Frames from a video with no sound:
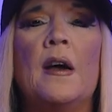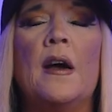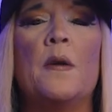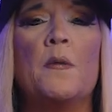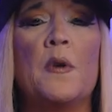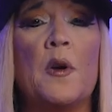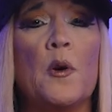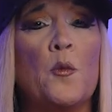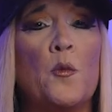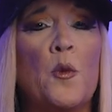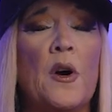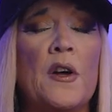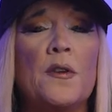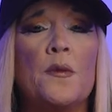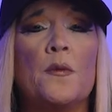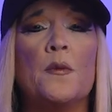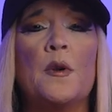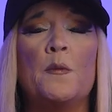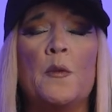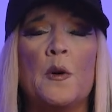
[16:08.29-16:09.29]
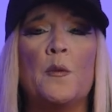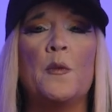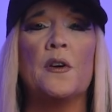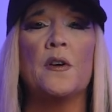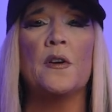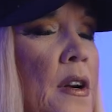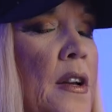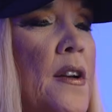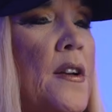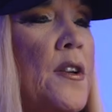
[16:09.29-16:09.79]
and we were wondering what we
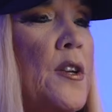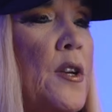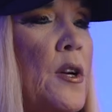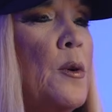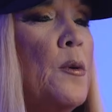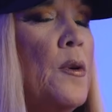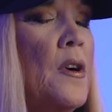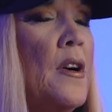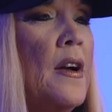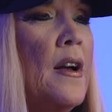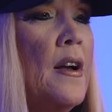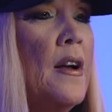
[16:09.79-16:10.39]
were going to do.